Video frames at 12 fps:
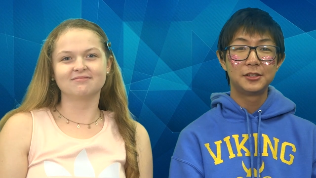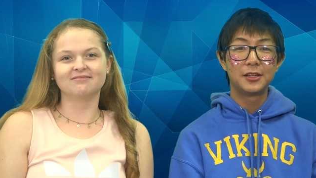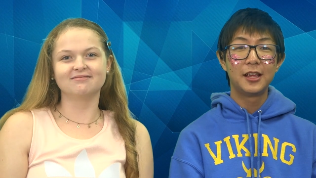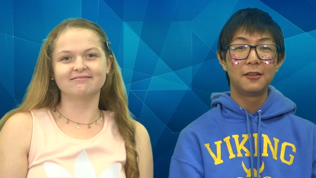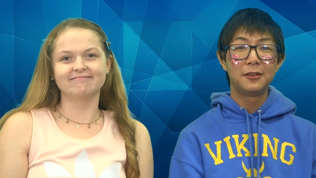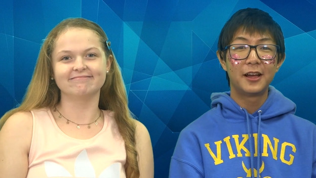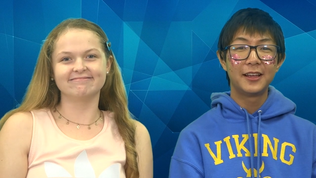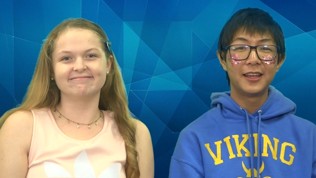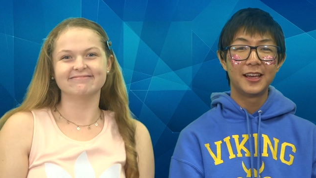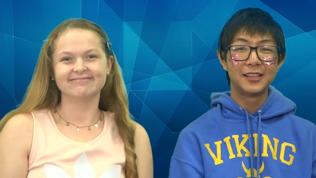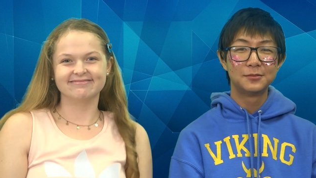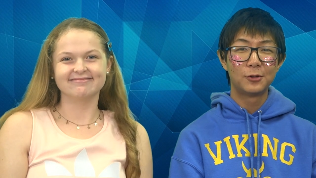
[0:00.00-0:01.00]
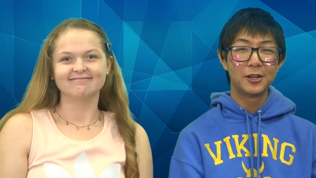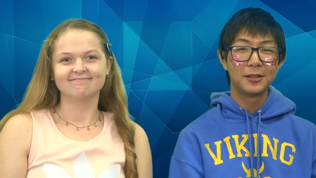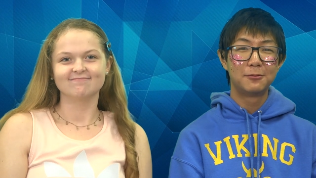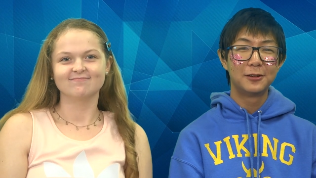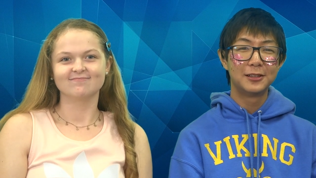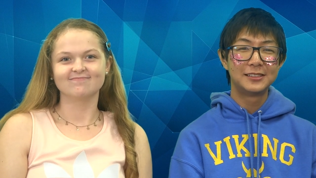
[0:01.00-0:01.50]
Speaker 1: your KVIKS
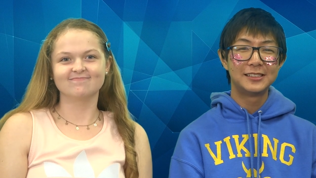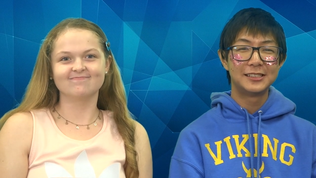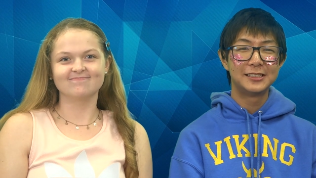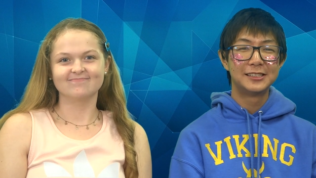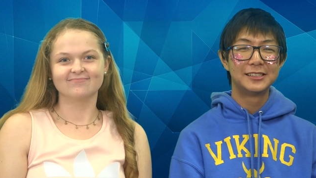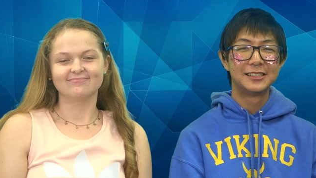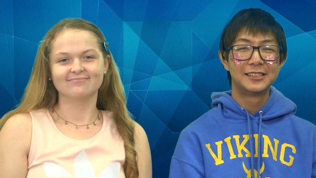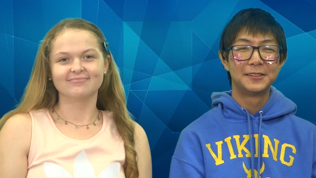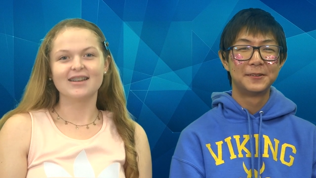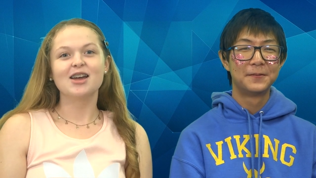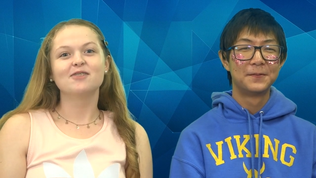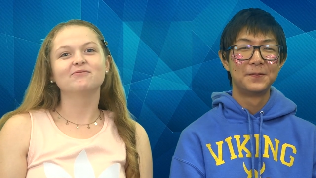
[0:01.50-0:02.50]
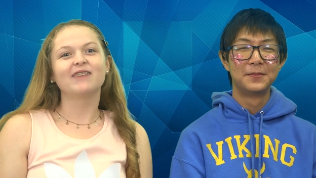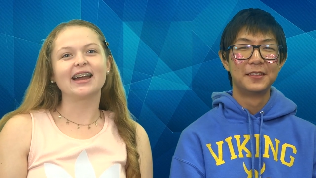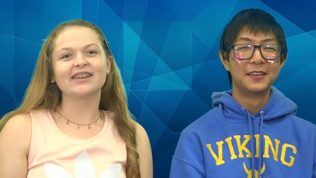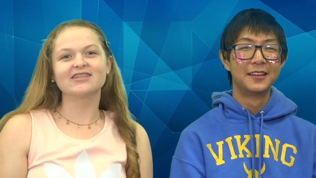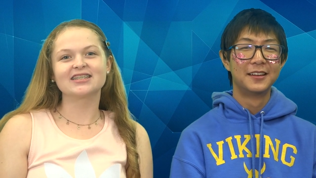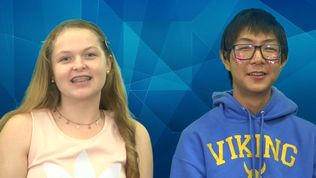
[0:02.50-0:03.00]
morning bulletin.
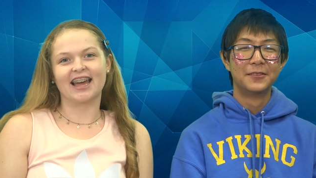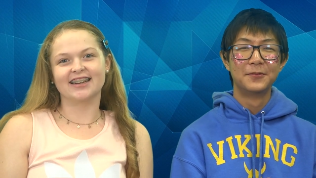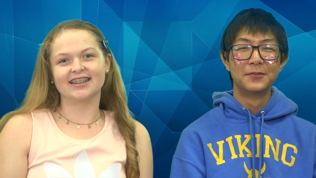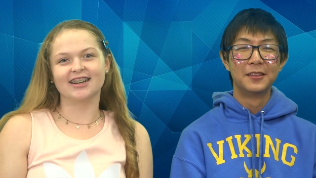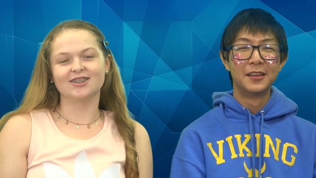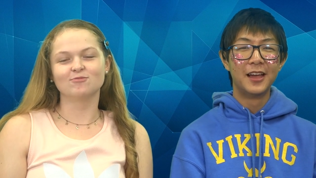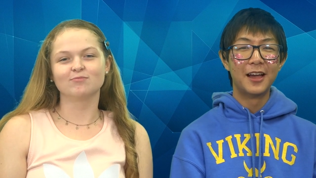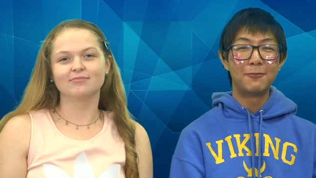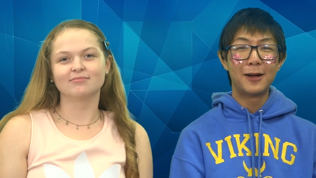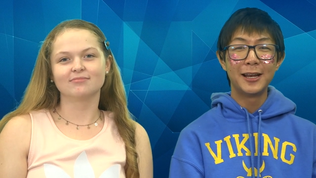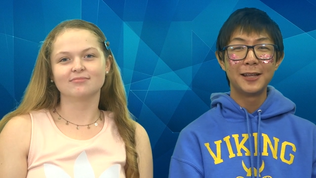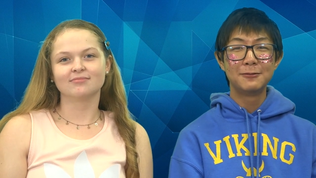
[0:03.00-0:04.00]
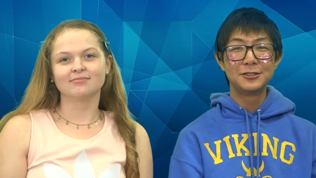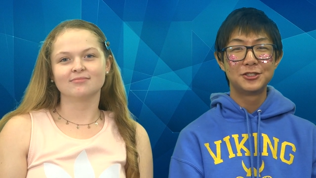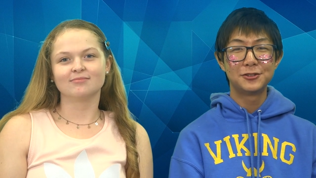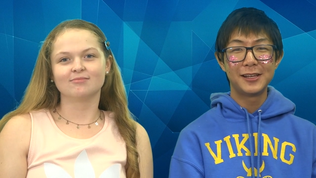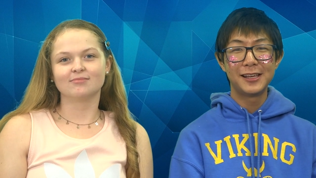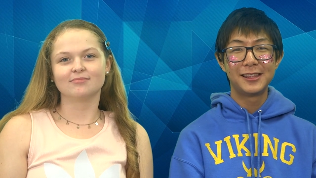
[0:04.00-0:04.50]
Speaker 2: My name is Kenya.
Speaker 1: And my name is
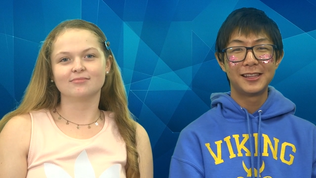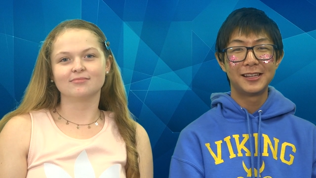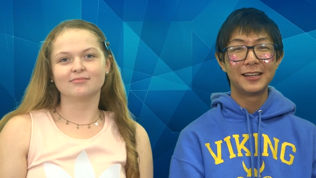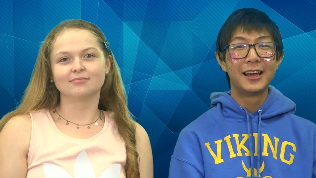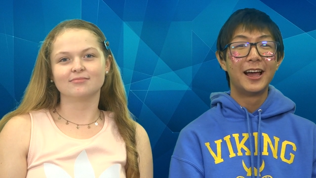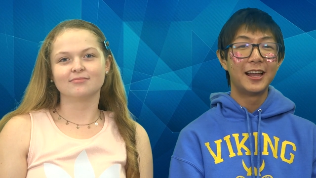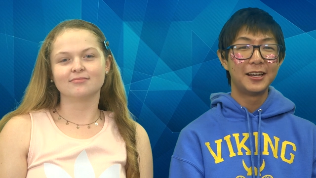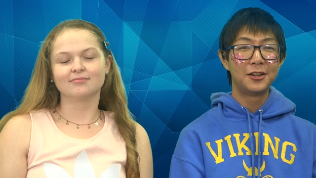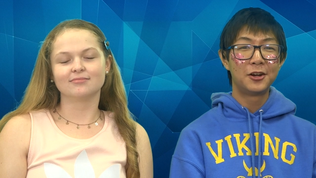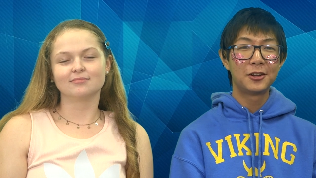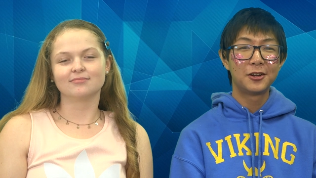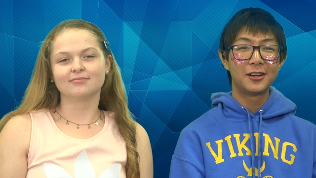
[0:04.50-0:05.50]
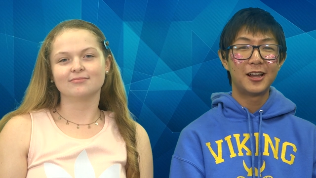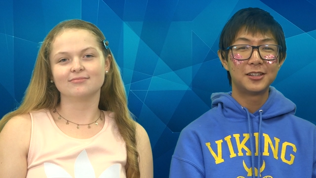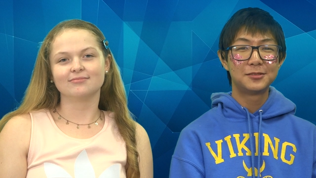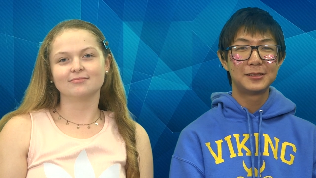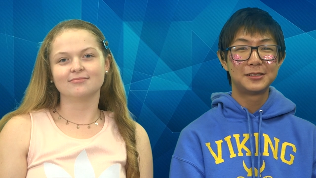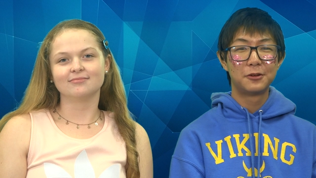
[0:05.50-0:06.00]
Jonathan, and here are your
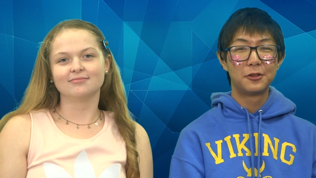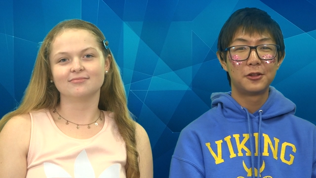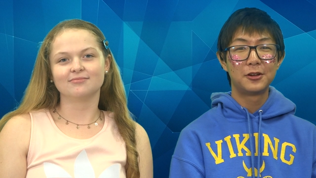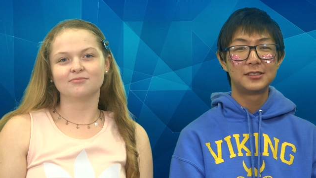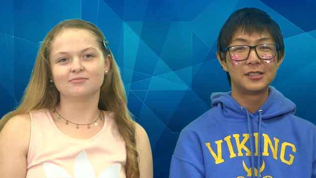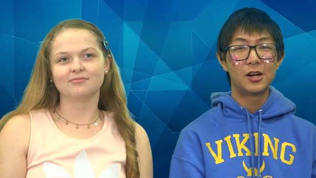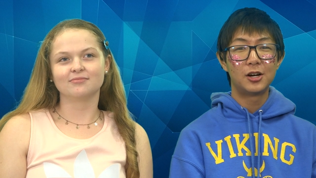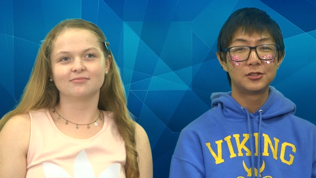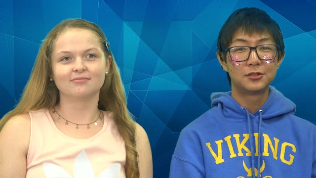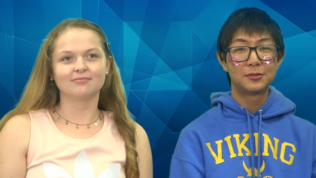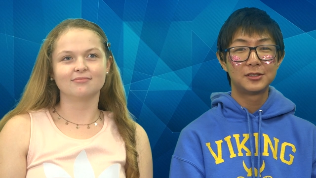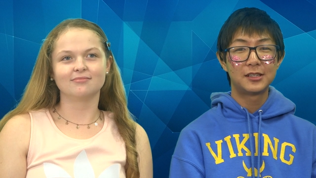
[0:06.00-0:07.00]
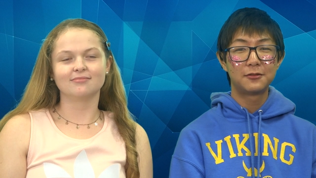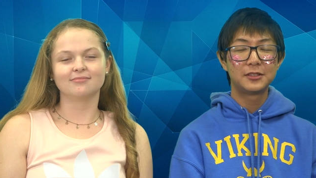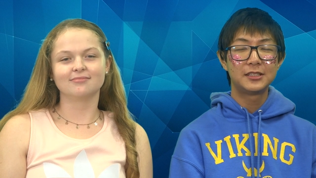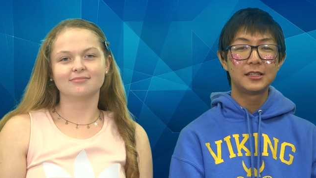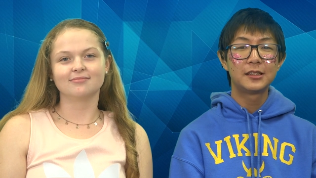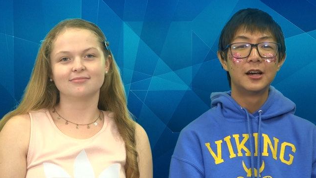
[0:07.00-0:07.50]
announcements for Thursday, October 17th,